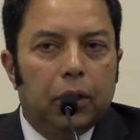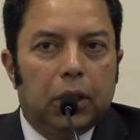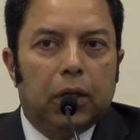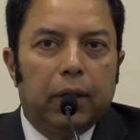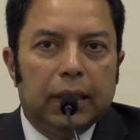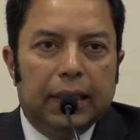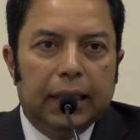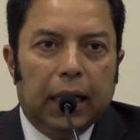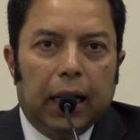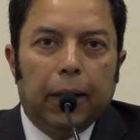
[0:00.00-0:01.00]
General
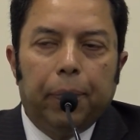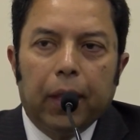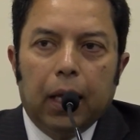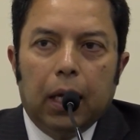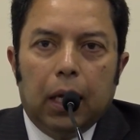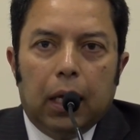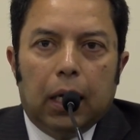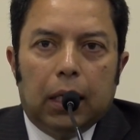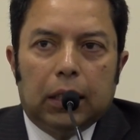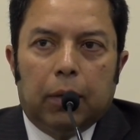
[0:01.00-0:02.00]
Zia,
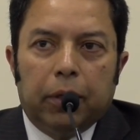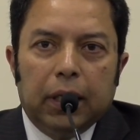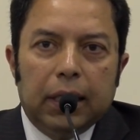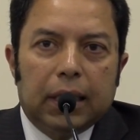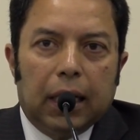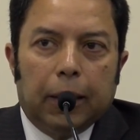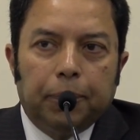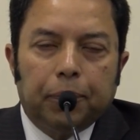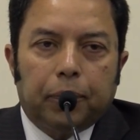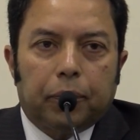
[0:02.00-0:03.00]
Jamaat-e-Islam,